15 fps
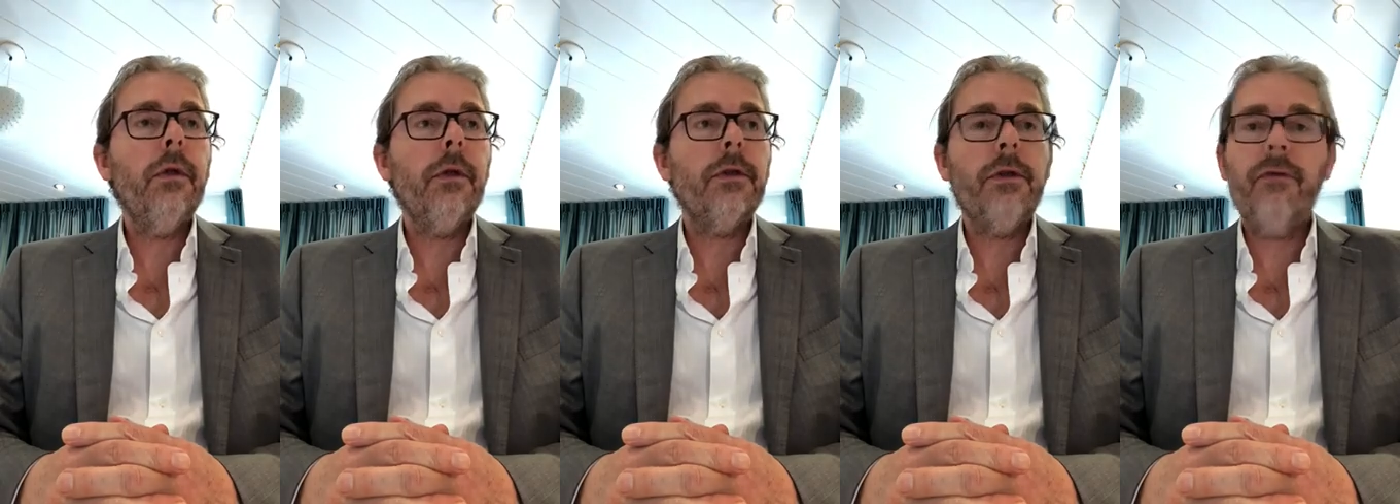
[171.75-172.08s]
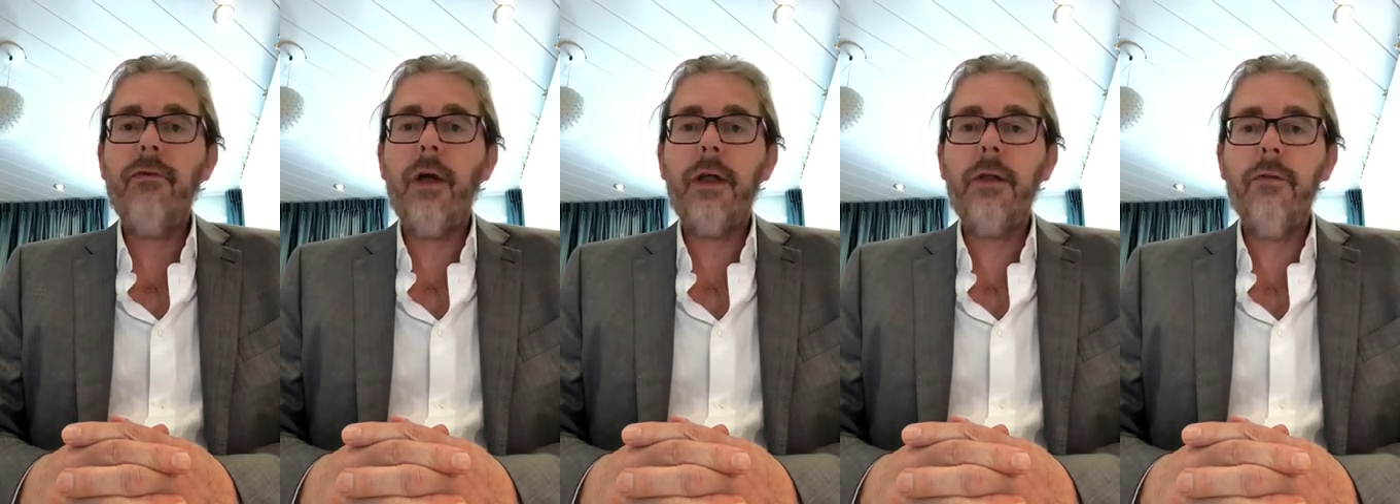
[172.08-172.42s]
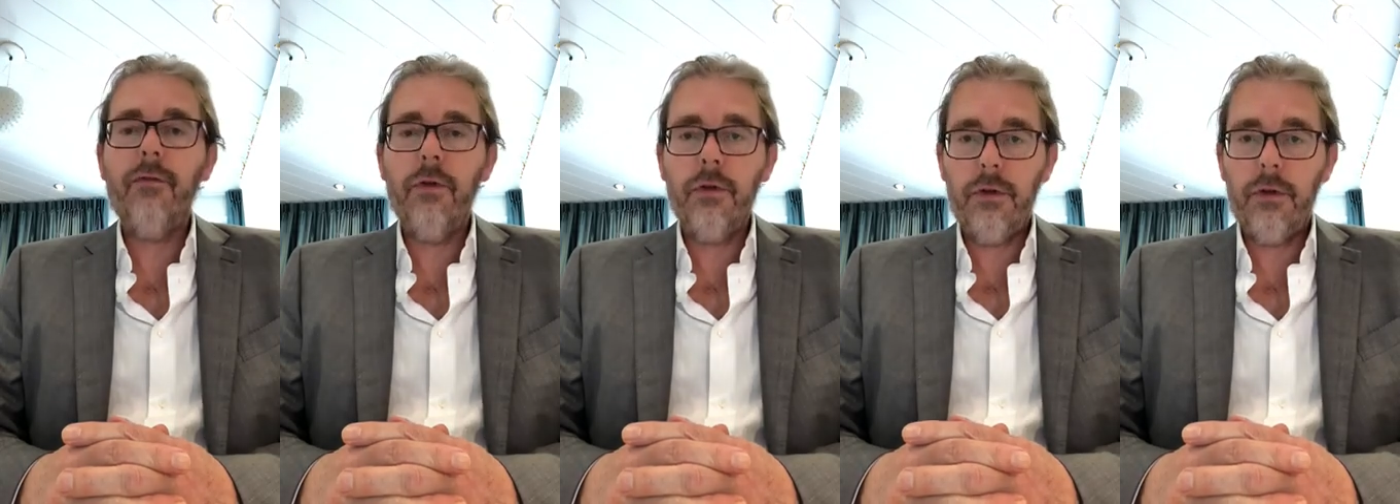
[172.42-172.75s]
cost
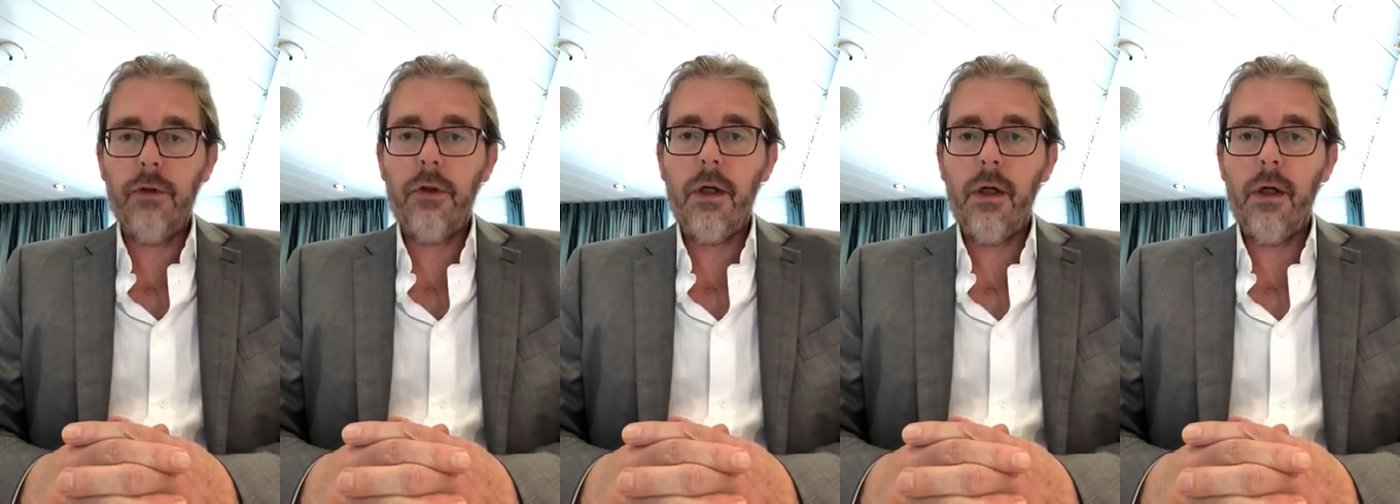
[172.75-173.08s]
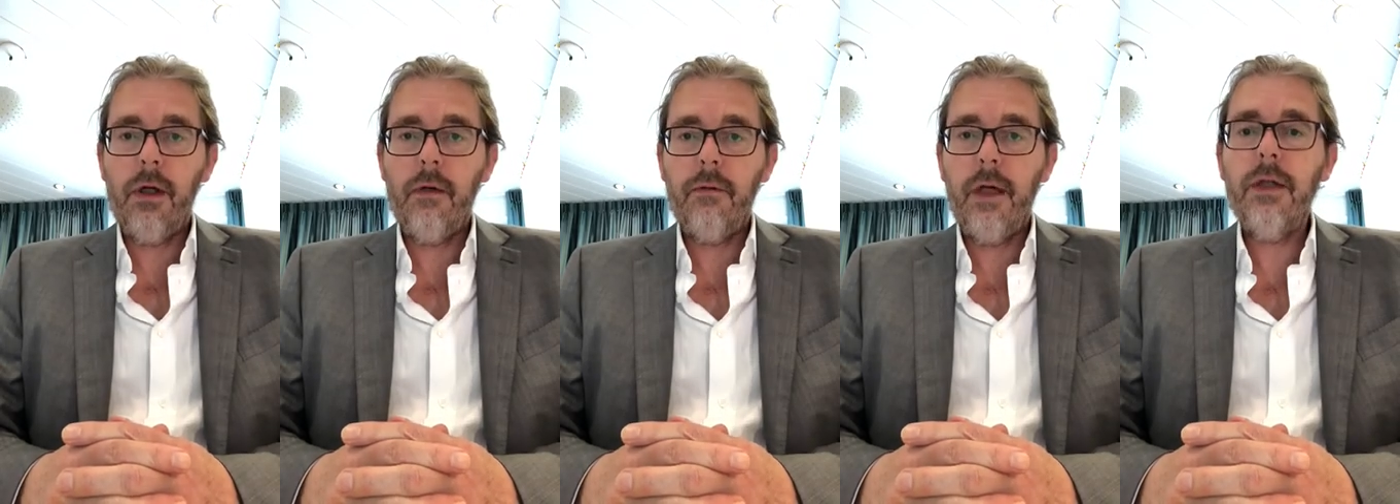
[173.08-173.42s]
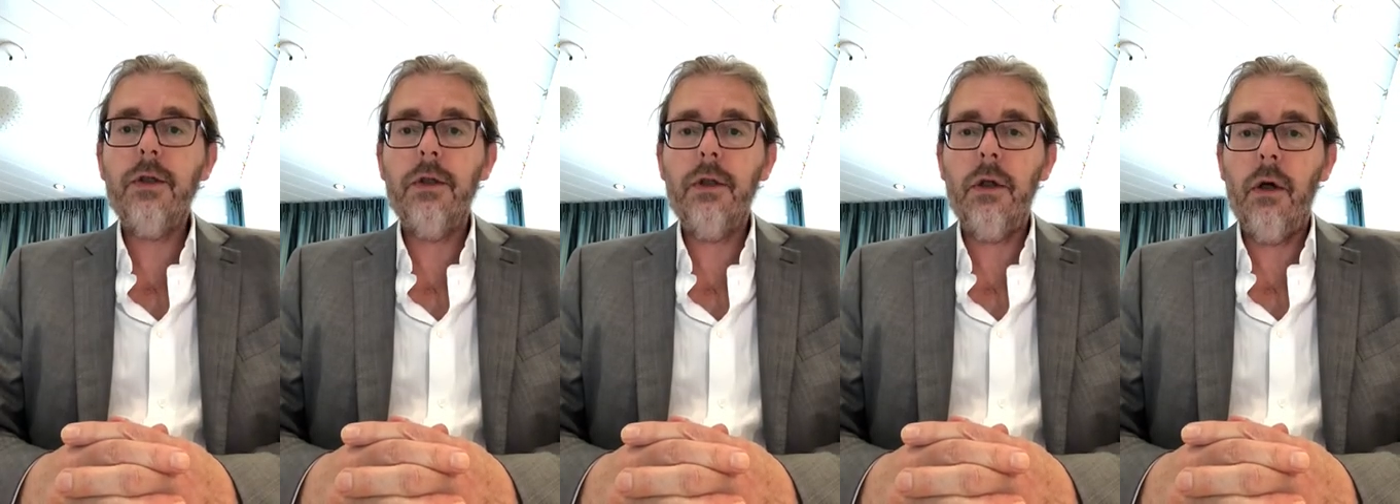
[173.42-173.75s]
effectiveness
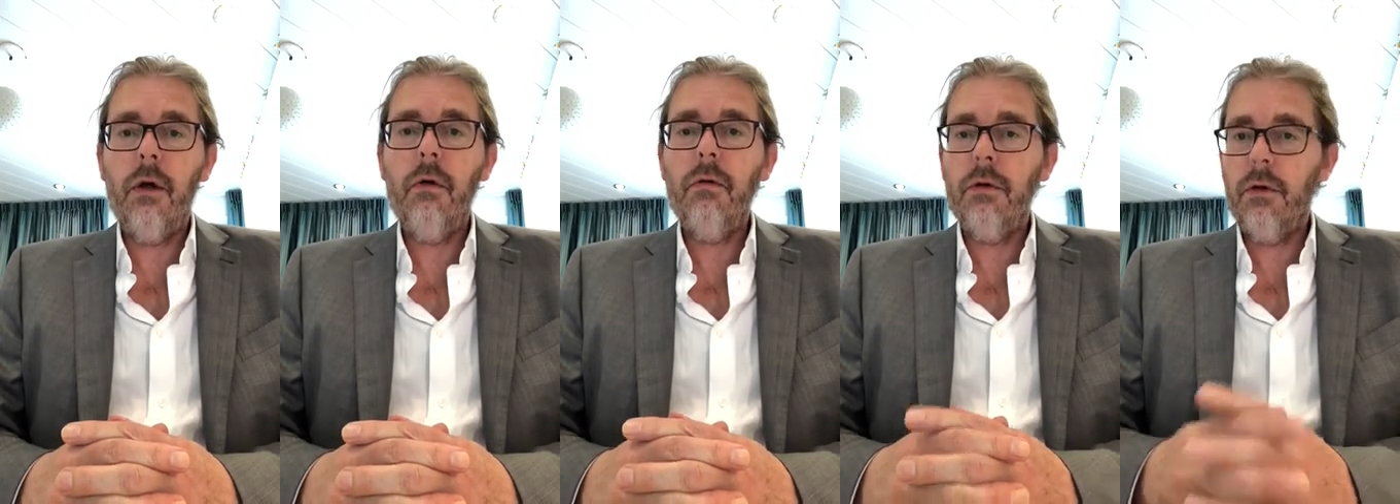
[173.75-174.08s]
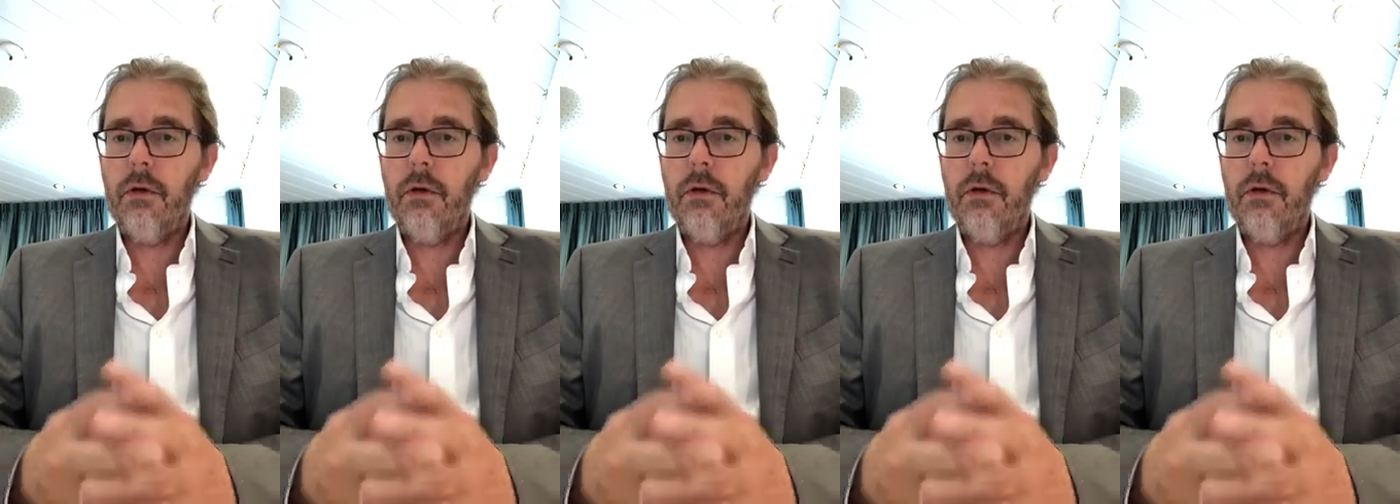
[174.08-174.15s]
ratio.